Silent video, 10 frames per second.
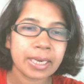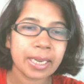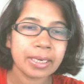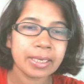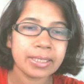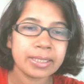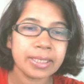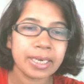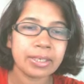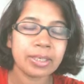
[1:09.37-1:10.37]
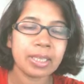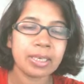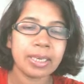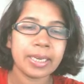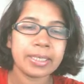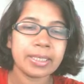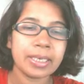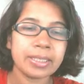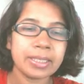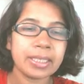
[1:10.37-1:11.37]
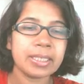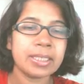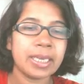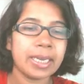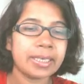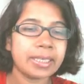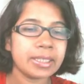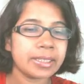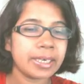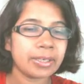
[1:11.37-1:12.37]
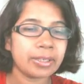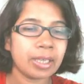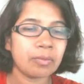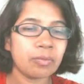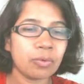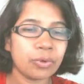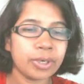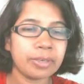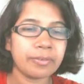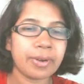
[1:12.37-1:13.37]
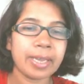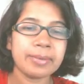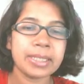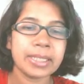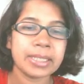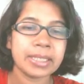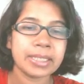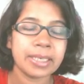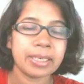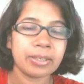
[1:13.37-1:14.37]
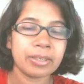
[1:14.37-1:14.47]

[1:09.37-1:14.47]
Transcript: 10 is greater than 8 and 6, 8 is greater than 4 and 5, 6 is greater